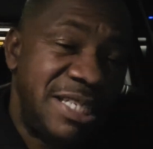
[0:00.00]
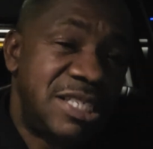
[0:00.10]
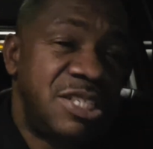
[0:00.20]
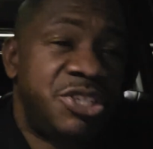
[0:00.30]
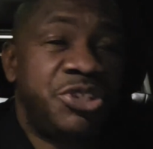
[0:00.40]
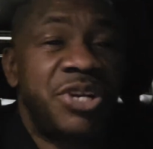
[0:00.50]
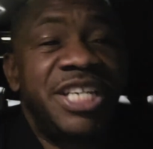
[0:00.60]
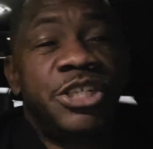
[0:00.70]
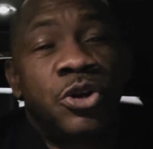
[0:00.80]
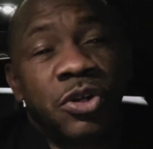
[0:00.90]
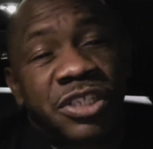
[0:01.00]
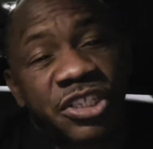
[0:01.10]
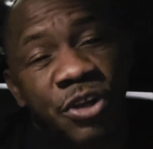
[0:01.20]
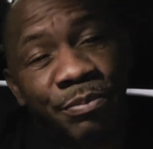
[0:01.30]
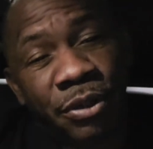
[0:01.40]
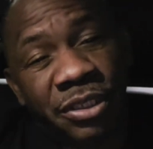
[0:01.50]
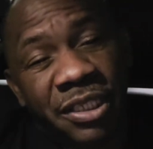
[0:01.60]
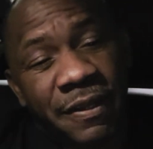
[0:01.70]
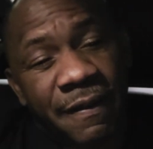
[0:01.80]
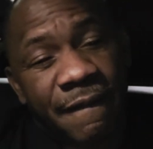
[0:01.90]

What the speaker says: strange growths in your body,